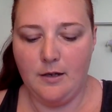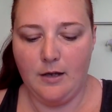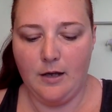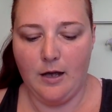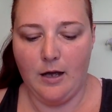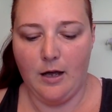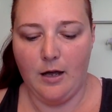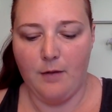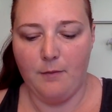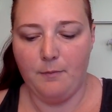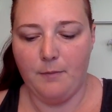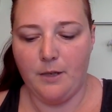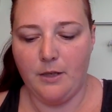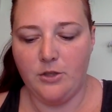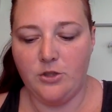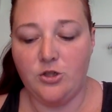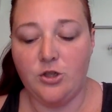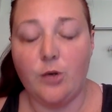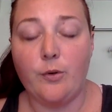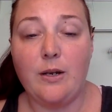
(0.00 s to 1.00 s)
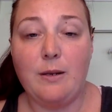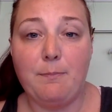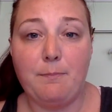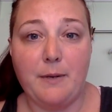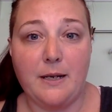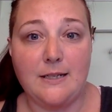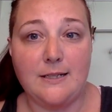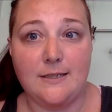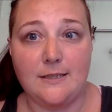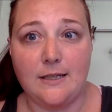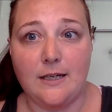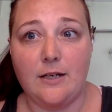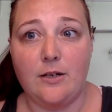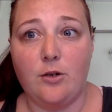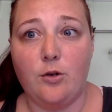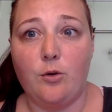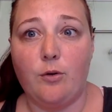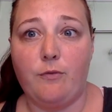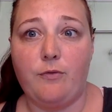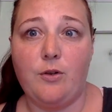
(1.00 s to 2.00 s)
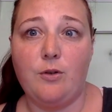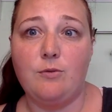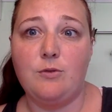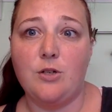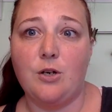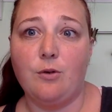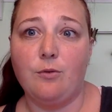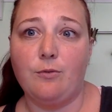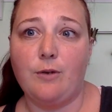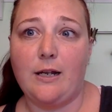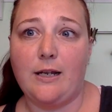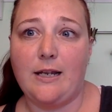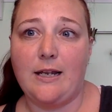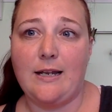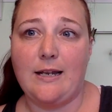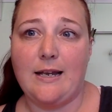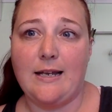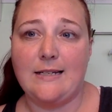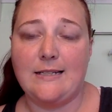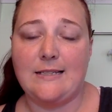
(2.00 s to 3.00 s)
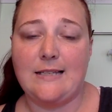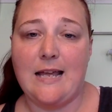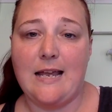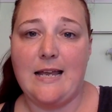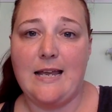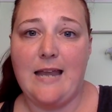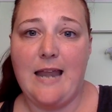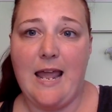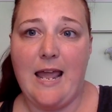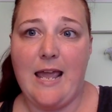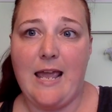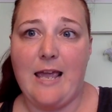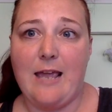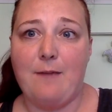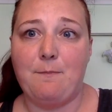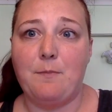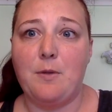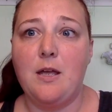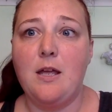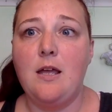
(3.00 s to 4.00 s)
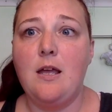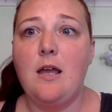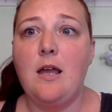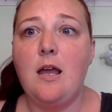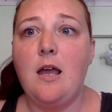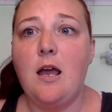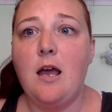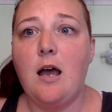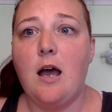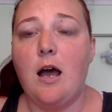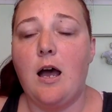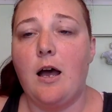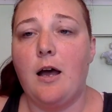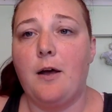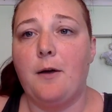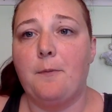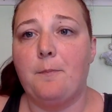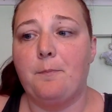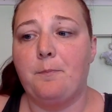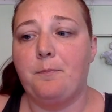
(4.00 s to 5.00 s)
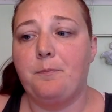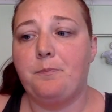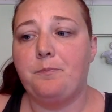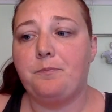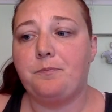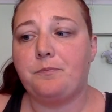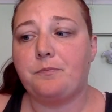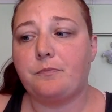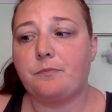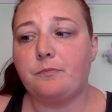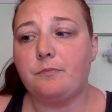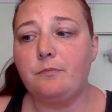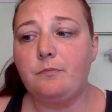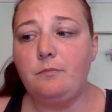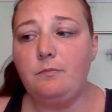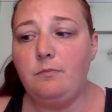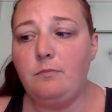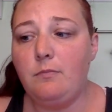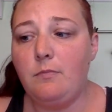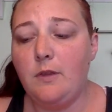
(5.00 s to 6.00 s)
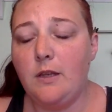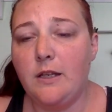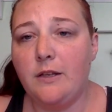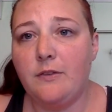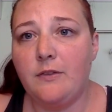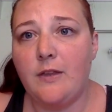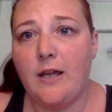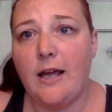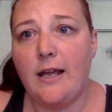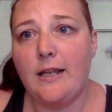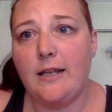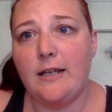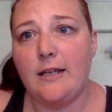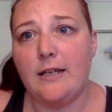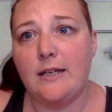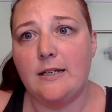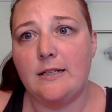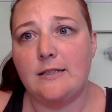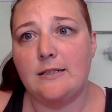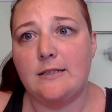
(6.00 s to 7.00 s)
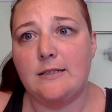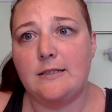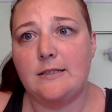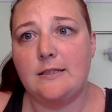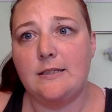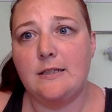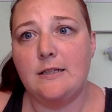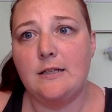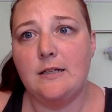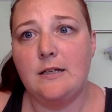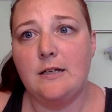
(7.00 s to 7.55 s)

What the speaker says: Jodie Benson, who, if you don't recognize that name, that is